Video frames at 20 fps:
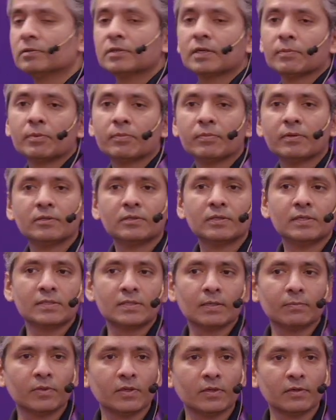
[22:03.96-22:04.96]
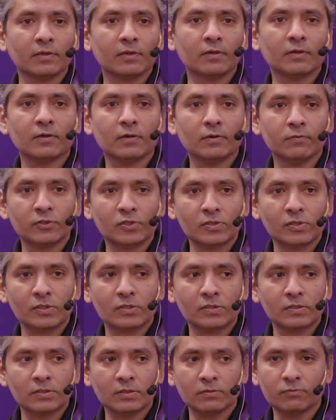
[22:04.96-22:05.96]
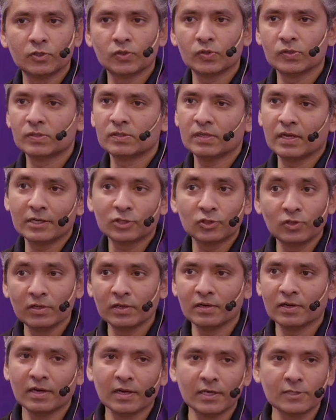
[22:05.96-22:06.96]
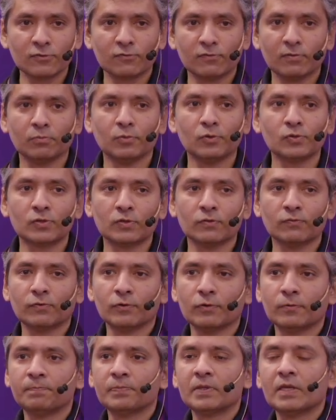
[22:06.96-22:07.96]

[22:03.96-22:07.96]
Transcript: capability, something which was actually an ask from most of you.